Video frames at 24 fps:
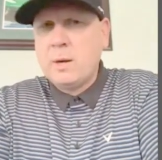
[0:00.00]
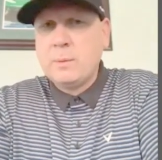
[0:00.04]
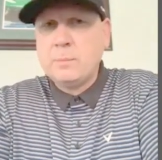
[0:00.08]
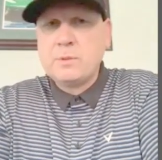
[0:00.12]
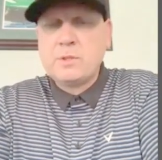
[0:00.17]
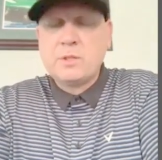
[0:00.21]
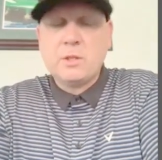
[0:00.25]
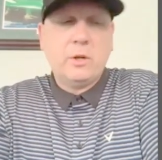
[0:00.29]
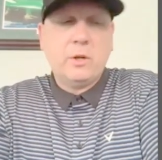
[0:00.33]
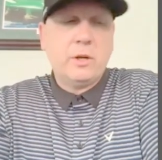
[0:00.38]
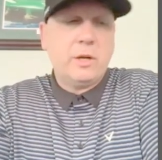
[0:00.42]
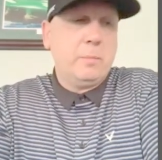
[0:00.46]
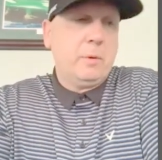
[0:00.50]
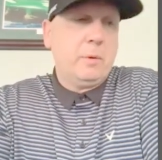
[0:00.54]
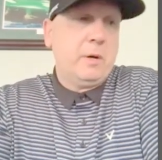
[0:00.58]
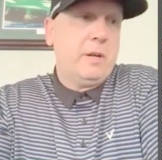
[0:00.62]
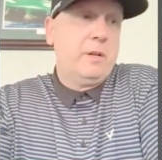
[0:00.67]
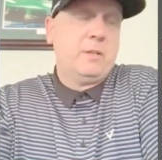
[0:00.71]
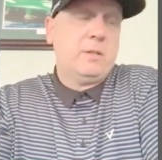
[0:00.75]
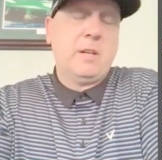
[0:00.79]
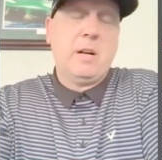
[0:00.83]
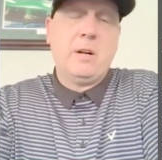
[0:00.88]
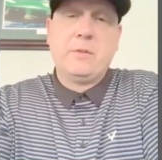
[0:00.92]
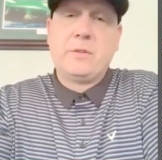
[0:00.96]
So
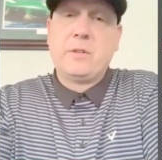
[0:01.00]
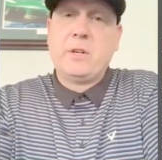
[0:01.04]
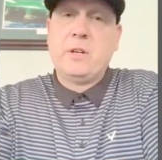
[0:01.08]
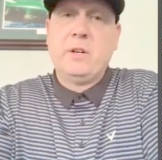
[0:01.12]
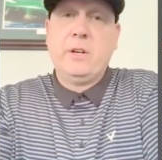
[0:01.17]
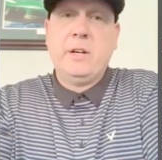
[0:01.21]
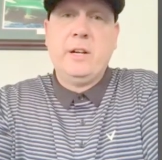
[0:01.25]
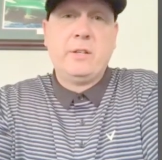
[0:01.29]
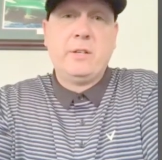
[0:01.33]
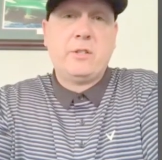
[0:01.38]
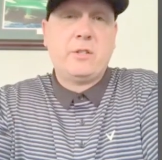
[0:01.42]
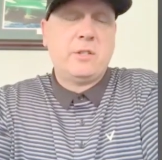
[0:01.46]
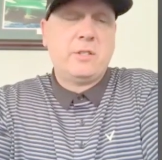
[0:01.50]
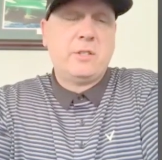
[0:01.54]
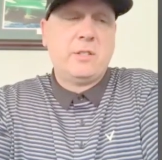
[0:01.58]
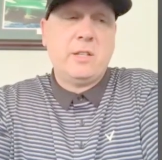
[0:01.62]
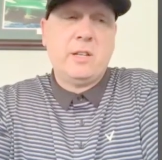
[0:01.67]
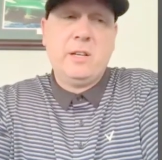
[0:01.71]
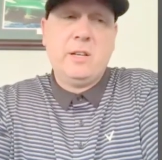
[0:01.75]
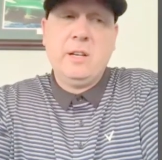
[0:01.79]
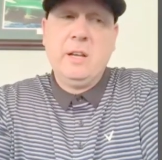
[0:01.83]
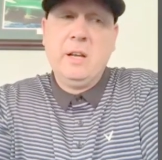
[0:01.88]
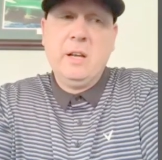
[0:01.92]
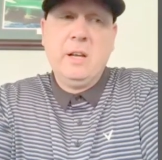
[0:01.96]
anybody who's out there
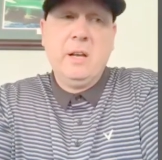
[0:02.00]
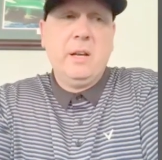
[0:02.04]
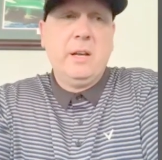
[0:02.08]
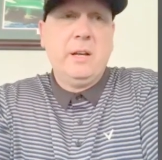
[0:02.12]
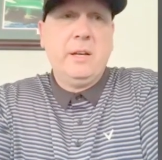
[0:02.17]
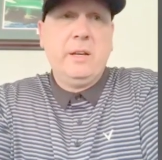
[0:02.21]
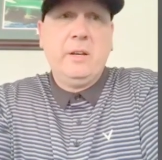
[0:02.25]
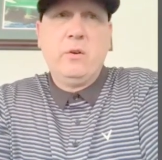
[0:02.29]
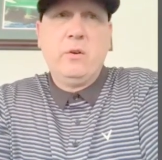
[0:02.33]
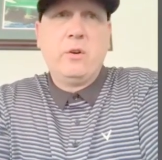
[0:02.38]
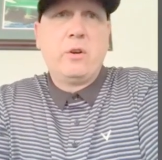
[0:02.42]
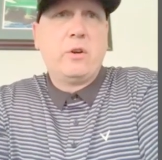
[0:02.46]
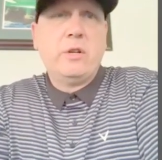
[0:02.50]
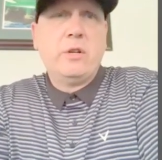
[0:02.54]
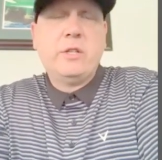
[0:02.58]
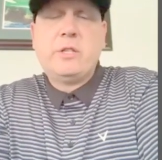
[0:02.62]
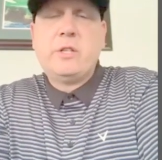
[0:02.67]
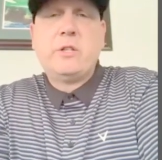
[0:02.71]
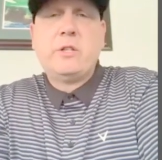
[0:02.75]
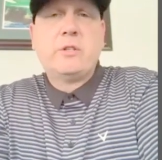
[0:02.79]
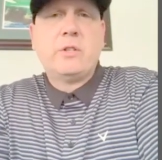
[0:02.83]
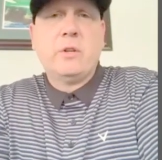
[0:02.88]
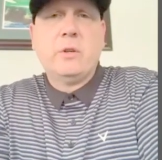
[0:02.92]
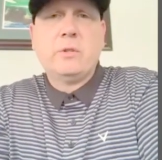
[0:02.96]
interested,
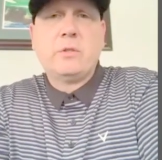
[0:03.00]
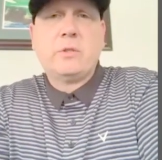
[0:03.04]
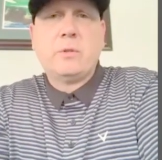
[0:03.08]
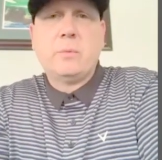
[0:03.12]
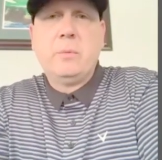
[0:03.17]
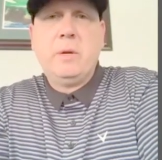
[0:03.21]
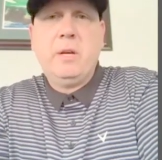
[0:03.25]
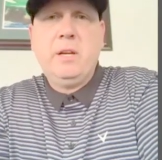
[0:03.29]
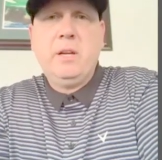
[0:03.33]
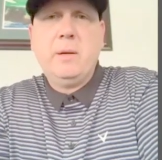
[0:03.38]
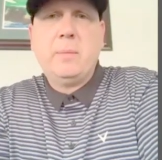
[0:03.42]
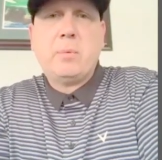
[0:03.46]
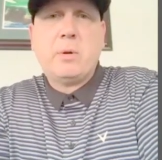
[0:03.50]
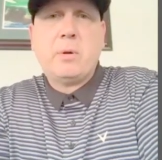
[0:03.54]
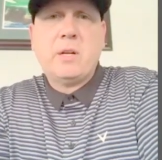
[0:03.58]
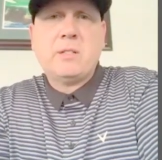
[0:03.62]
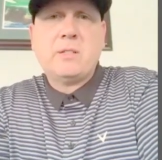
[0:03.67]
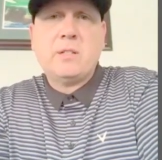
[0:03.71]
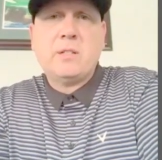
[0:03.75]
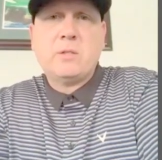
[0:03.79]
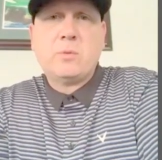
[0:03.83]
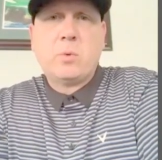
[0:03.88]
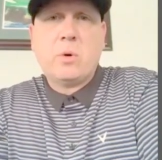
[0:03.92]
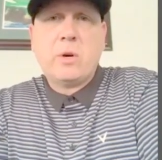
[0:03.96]
increase your social media
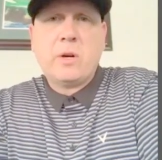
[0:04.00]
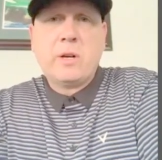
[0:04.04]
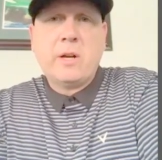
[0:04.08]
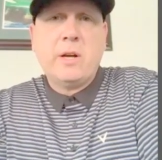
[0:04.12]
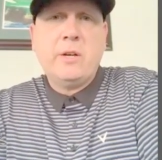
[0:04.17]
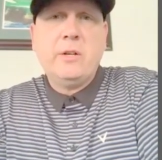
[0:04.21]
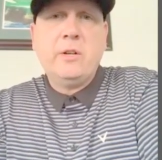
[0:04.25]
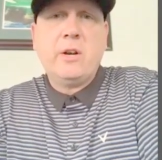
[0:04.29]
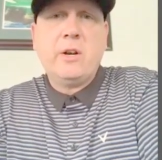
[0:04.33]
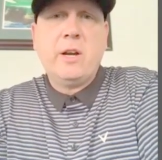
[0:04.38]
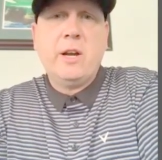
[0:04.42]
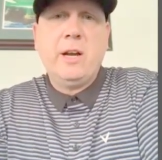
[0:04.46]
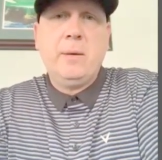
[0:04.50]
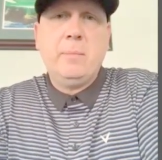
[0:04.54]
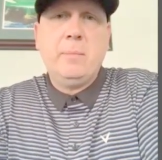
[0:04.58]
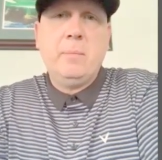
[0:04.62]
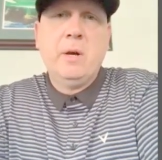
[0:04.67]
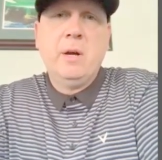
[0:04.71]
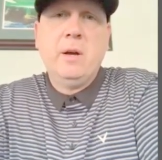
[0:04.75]
presence, work on your game.